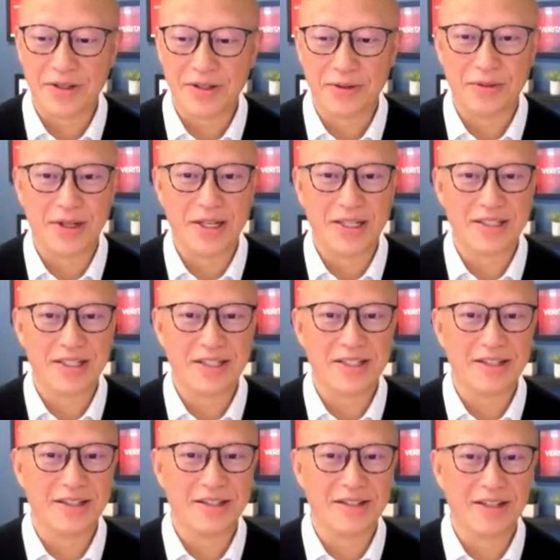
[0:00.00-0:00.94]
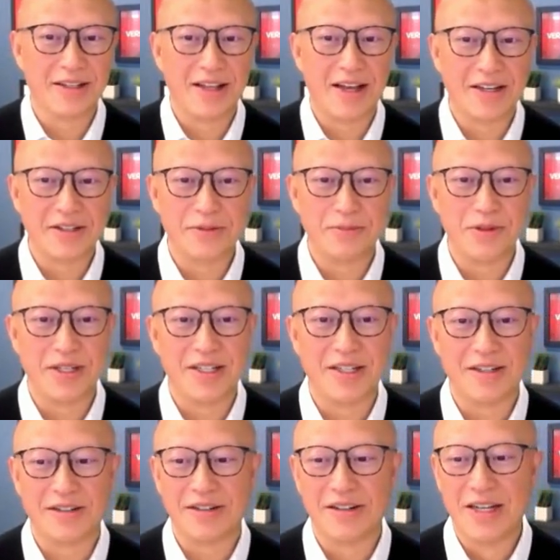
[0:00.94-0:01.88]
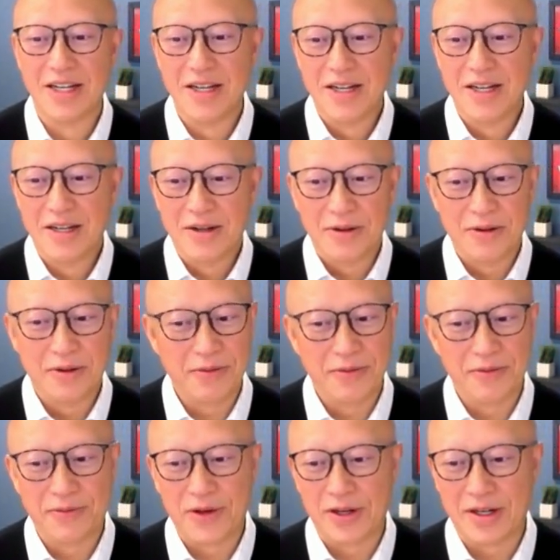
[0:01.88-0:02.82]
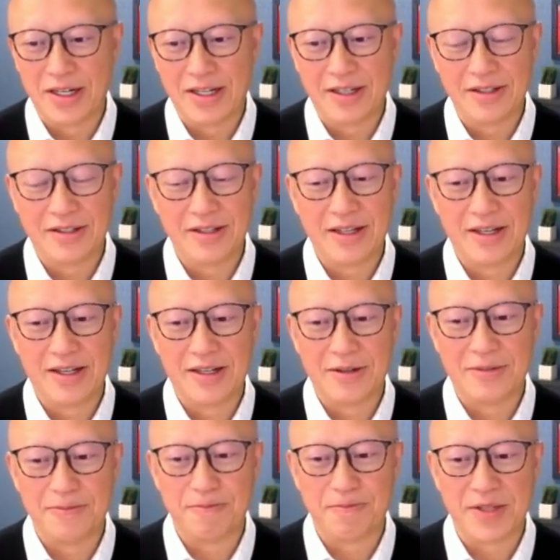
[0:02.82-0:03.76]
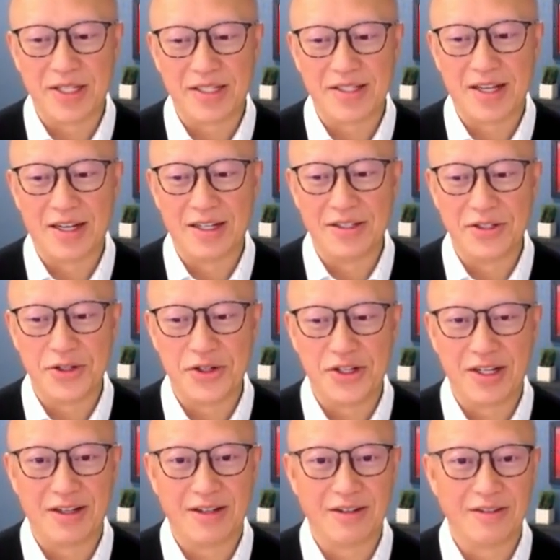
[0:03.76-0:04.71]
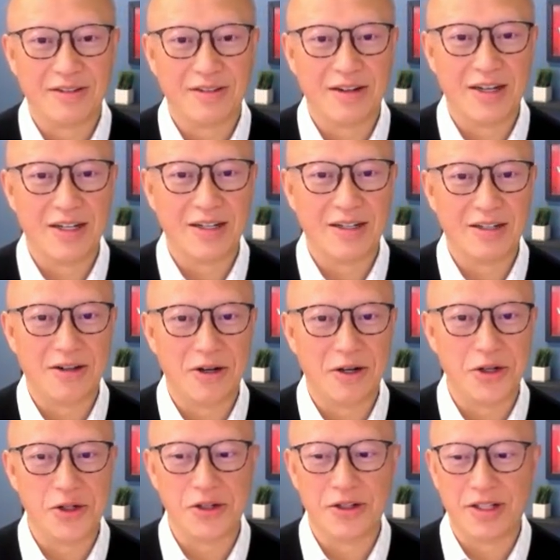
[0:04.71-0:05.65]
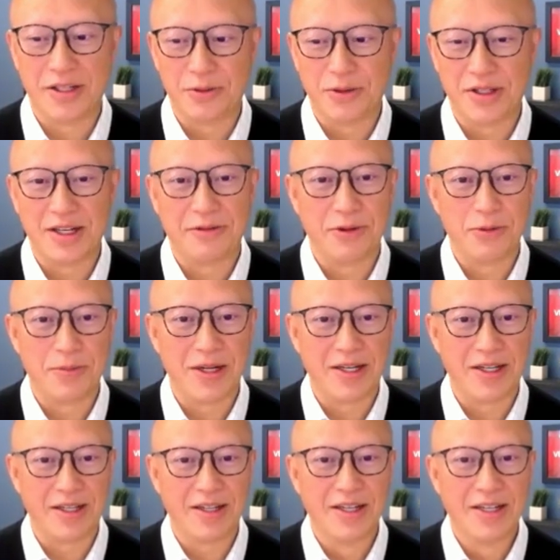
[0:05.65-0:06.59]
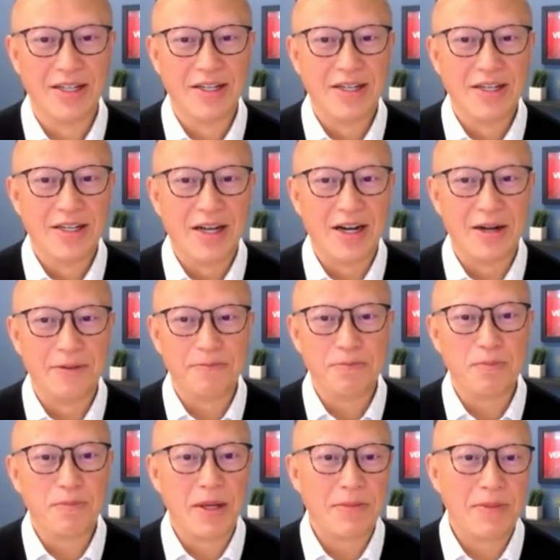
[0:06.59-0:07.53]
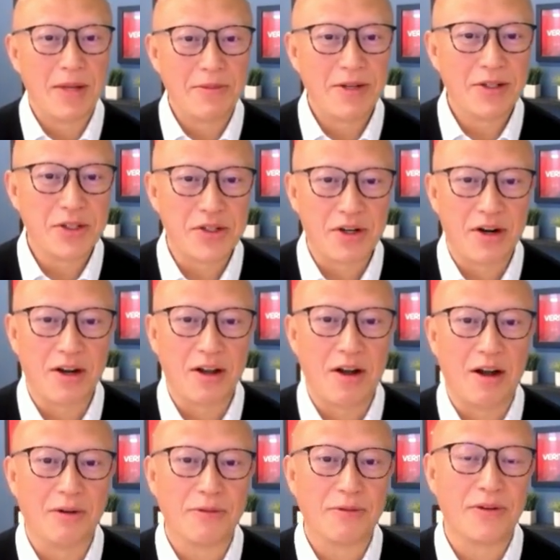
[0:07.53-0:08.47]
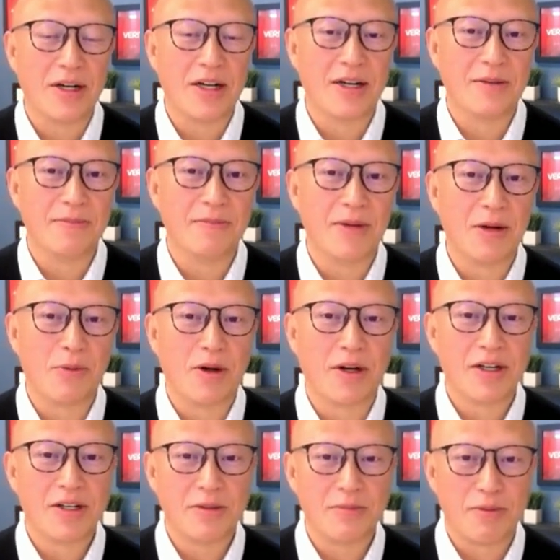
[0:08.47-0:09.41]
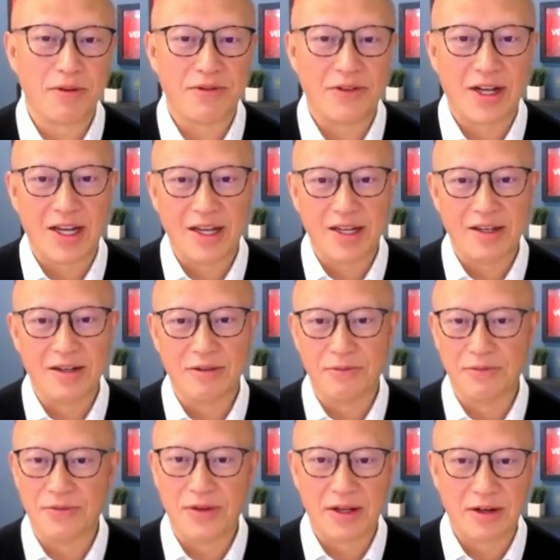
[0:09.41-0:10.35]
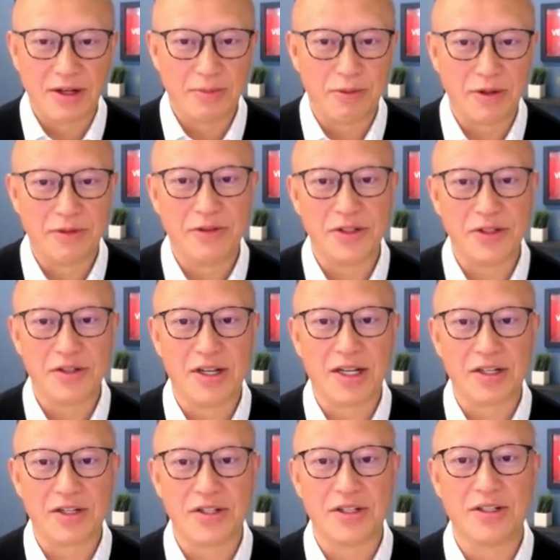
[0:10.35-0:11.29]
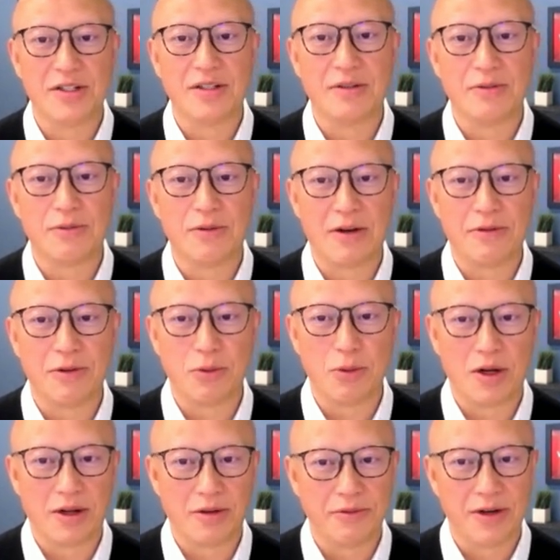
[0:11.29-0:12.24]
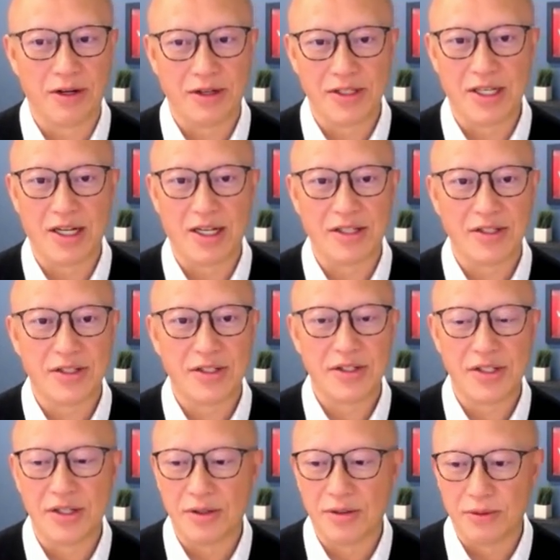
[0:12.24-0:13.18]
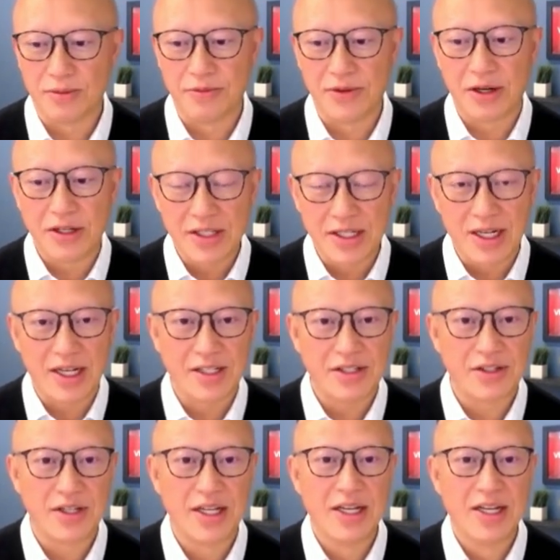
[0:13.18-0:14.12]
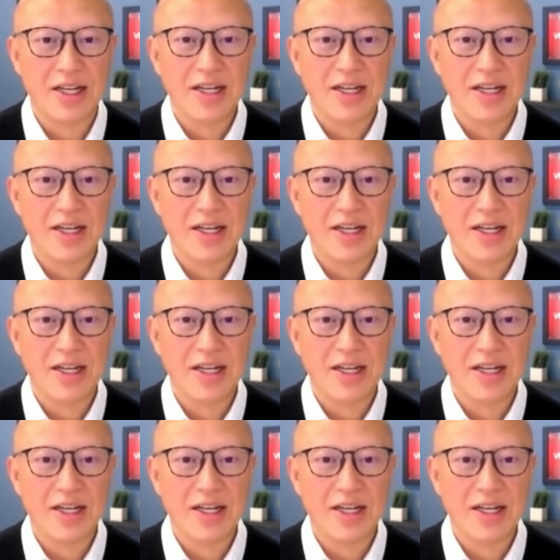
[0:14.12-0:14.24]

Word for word: So as I said, delighted to be here. Very um, excited to share uh, our journey with everybody. Um, may, maybe to start off, um, I wanted to provide a very brief introduction for everyone on Veritas. So Veritas